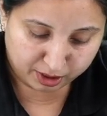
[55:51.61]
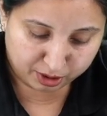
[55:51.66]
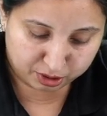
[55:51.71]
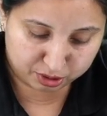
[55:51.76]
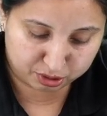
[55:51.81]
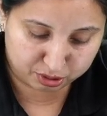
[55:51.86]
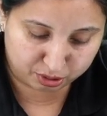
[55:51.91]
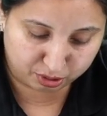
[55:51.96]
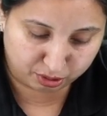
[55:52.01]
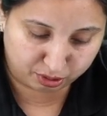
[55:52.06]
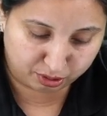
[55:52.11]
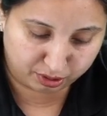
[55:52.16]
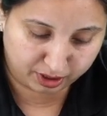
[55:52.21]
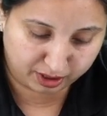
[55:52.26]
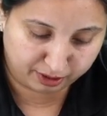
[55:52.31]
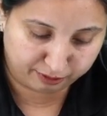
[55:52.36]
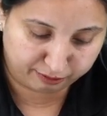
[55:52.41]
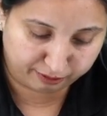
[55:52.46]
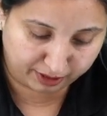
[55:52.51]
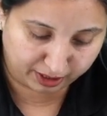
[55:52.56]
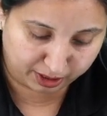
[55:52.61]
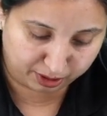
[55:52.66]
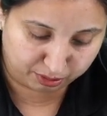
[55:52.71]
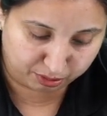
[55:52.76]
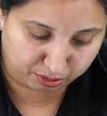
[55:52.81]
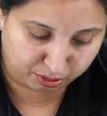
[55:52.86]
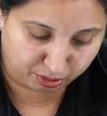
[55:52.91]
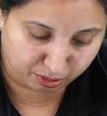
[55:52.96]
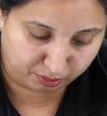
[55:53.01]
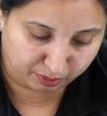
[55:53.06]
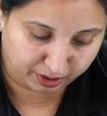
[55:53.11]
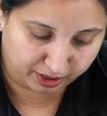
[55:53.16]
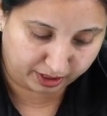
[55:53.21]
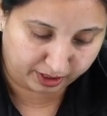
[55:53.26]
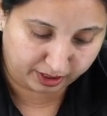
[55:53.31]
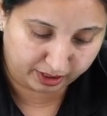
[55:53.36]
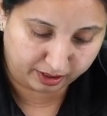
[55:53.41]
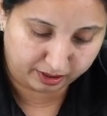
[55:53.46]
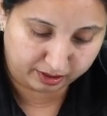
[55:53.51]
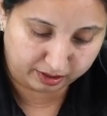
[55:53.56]
So if I look over
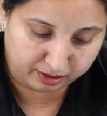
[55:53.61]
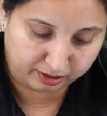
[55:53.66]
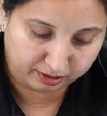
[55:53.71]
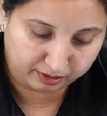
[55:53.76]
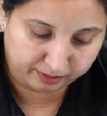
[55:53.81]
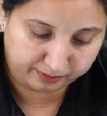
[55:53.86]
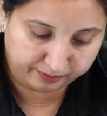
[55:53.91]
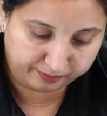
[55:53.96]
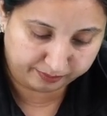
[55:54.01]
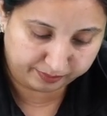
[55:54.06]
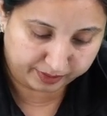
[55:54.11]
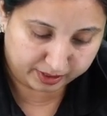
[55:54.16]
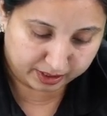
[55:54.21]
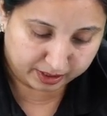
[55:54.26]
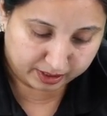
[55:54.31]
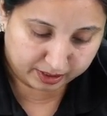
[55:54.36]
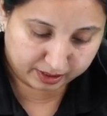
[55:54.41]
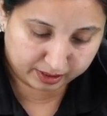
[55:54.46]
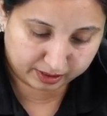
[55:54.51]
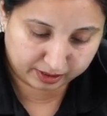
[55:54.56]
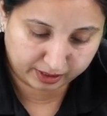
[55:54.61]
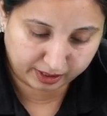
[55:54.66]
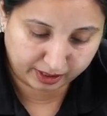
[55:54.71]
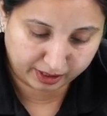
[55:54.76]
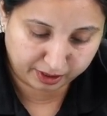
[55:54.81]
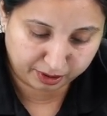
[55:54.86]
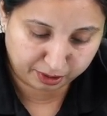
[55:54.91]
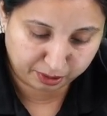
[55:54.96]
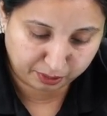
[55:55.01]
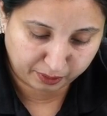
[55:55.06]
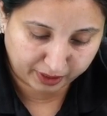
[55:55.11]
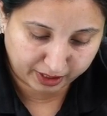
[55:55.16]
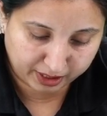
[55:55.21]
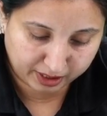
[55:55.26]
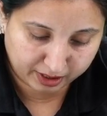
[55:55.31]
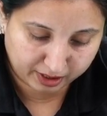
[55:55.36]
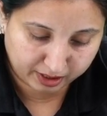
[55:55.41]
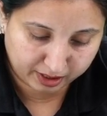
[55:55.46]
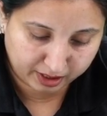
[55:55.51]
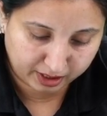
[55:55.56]
here, then
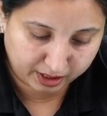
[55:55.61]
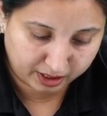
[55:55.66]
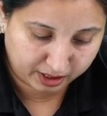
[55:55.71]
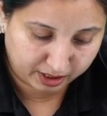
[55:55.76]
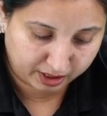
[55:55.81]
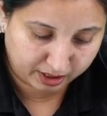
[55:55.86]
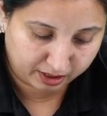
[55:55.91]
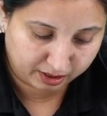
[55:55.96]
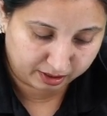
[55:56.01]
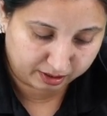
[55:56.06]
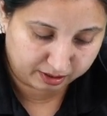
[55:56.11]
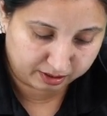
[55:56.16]
20,